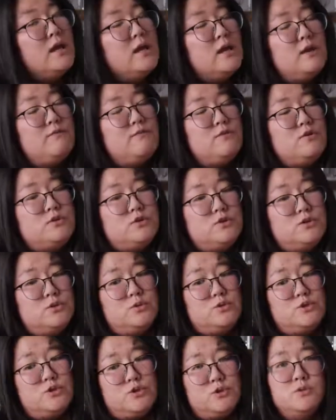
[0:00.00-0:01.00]
if you
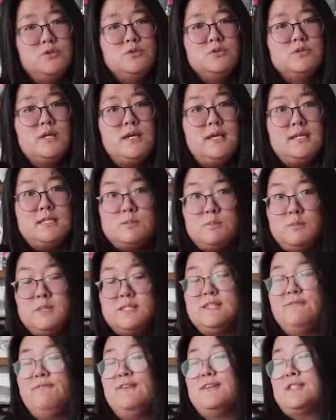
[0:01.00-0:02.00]
do choose a
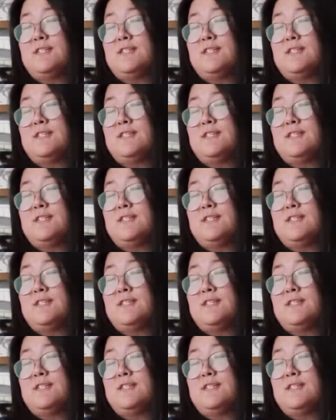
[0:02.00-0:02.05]
specific